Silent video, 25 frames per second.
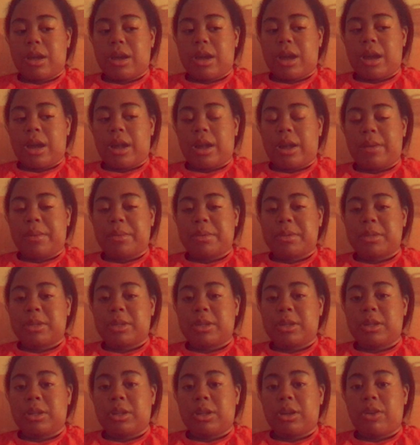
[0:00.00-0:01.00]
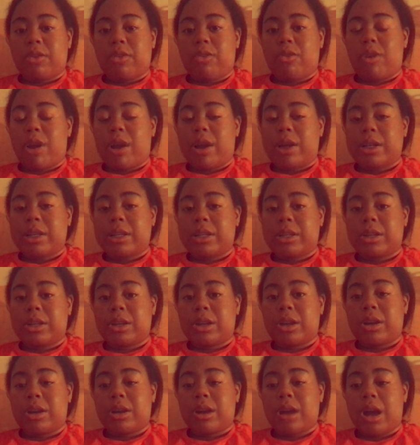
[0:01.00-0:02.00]
I absolutely love watching
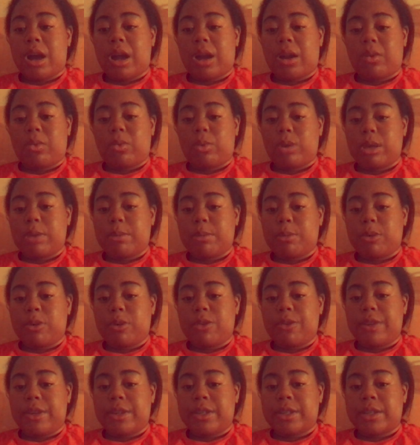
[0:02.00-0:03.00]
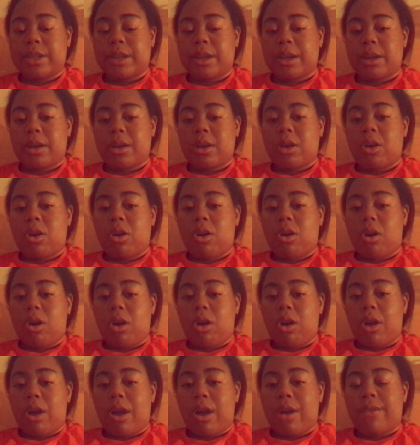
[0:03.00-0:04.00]
Halloween movies
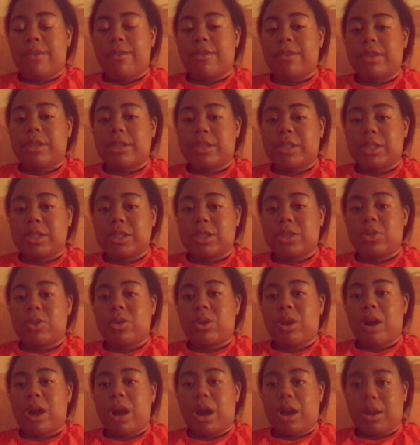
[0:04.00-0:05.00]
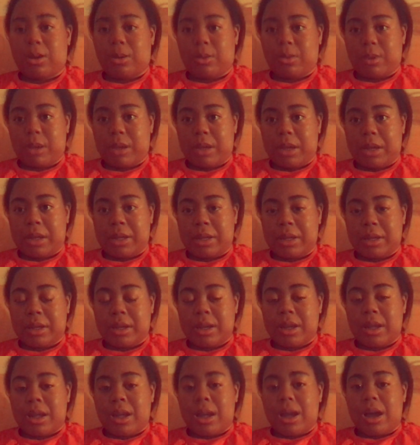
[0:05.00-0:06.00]
every single Halloween.
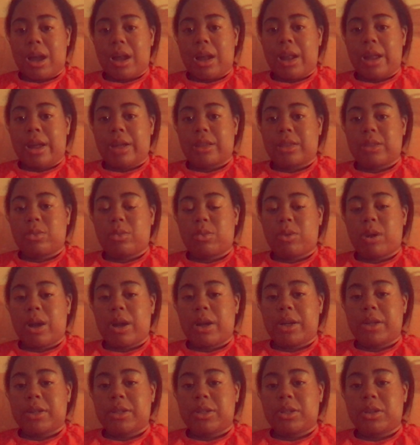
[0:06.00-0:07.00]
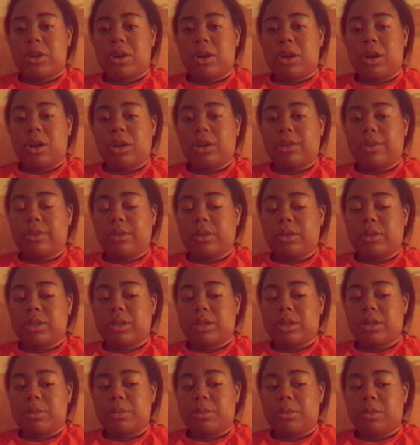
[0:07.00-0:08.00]
I like to watch all of those
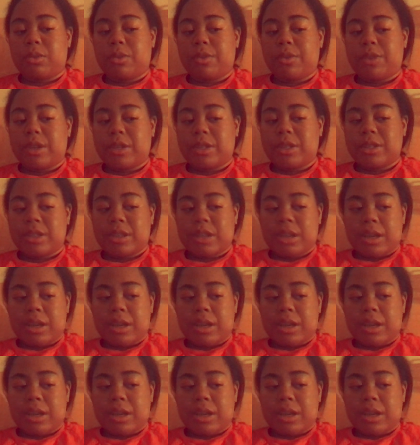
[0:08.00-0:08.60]
good movies.